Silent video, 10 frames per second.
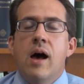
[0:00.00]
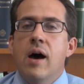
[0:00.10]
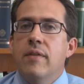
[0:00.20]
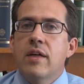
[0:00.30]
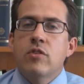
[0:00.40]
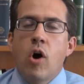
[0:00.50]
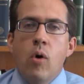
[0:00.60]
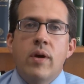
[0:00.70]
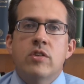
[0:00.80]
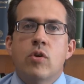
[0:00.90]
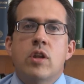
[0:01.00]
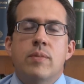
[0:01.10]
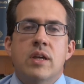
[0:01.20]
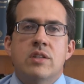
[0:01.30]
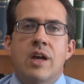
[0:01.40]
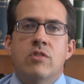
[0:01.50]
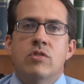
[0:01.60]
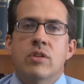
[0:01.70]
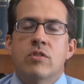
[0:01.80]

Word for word: Uh, and that's always going to be a tension.